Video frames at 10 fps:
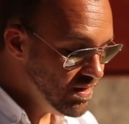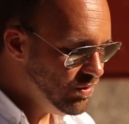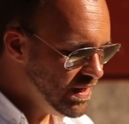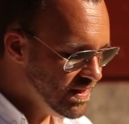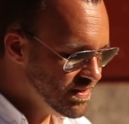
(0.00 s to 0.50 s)

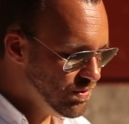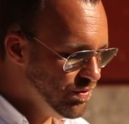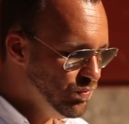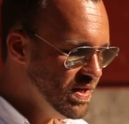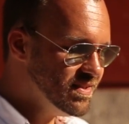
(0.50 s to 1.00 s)
Okay, so
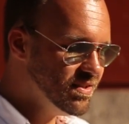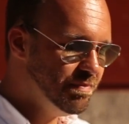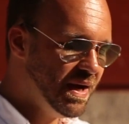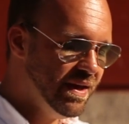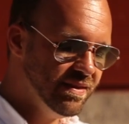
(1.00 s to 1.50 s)
the reason to
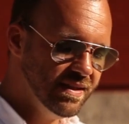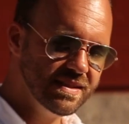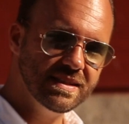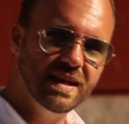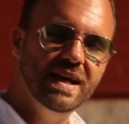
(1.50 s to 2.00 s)
buy
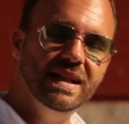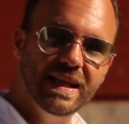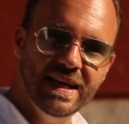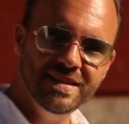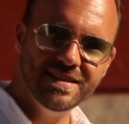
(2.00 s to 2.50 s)
this
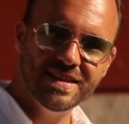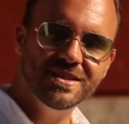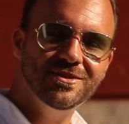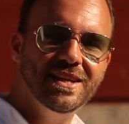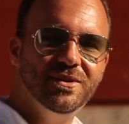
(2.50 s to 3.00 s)
lens
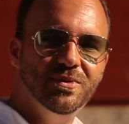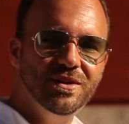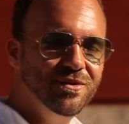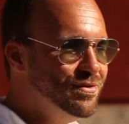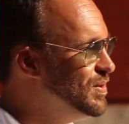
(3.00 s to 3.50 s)
is to get
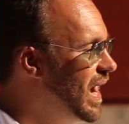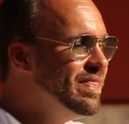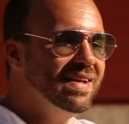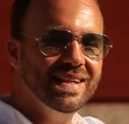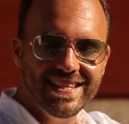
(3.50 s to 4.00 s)
rid of two
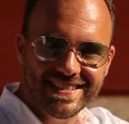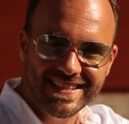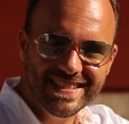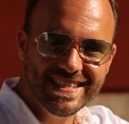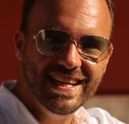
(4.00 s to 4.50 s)
other
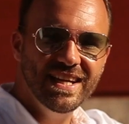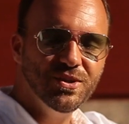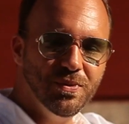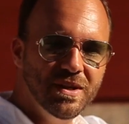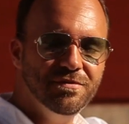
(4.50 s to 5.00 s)
lenses,
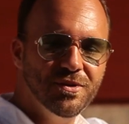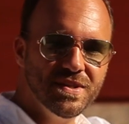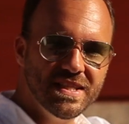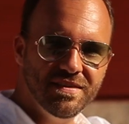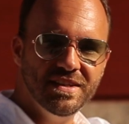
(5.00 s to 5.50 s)
24
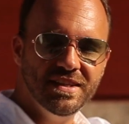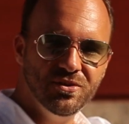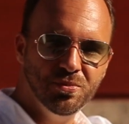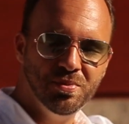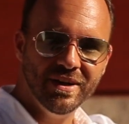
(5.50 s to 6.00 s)
to 70
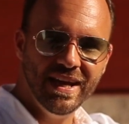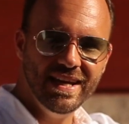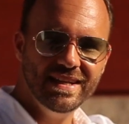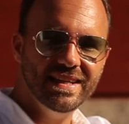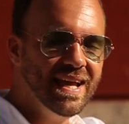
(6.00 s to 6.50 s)

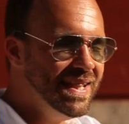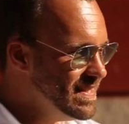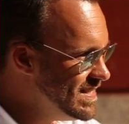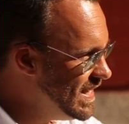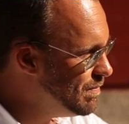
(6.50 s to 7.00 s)
2.8 and
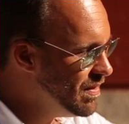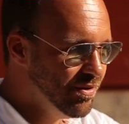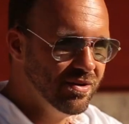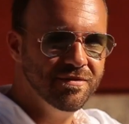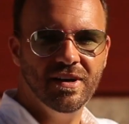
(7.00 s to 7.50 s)
the Sigma
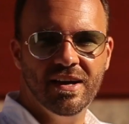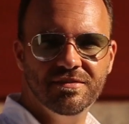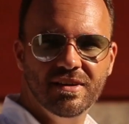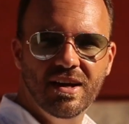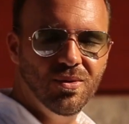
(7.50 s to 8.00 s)

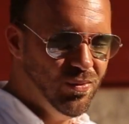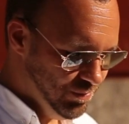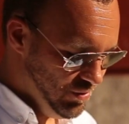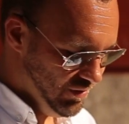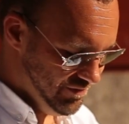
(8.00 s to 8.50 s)
35
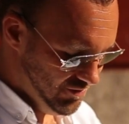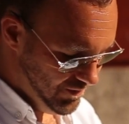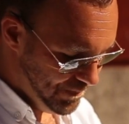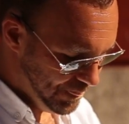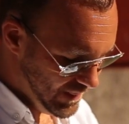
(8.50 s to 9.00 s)

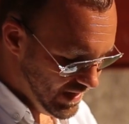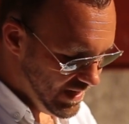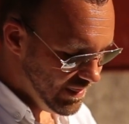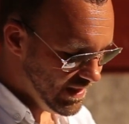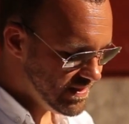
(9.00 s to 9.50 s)
1.4.
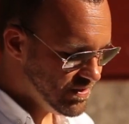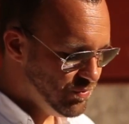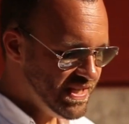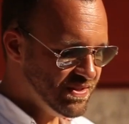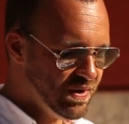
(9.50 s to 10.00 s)
That's the
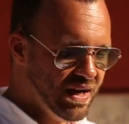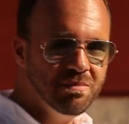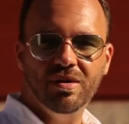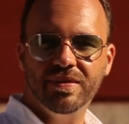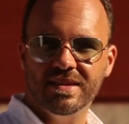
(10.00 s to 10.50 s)
reason why I
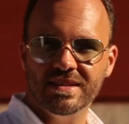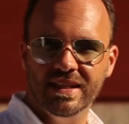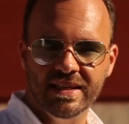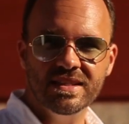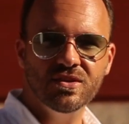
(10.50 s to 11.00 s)
bought this
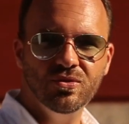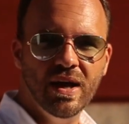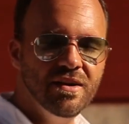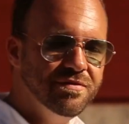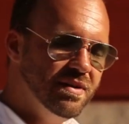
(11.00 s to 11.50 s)
lens, to
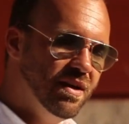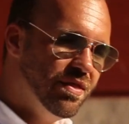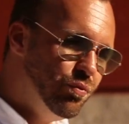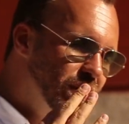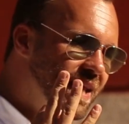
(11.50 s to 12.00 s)
have
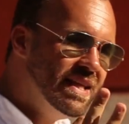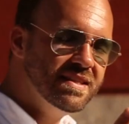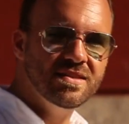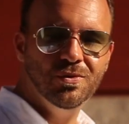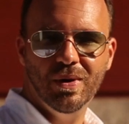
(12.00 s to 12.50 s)
three
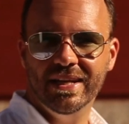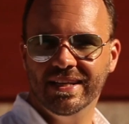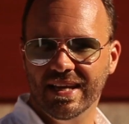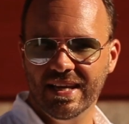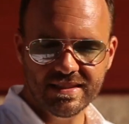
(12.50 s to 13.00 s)
lenses on
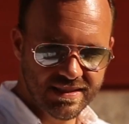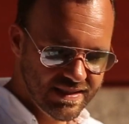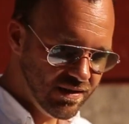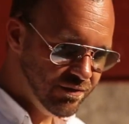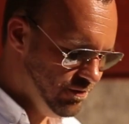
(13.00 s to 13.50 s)
wedding days
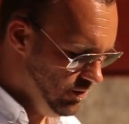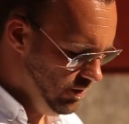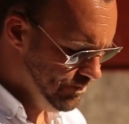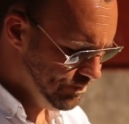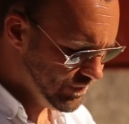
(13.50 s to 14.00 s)
instead of
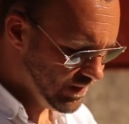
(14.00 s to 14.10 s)
four.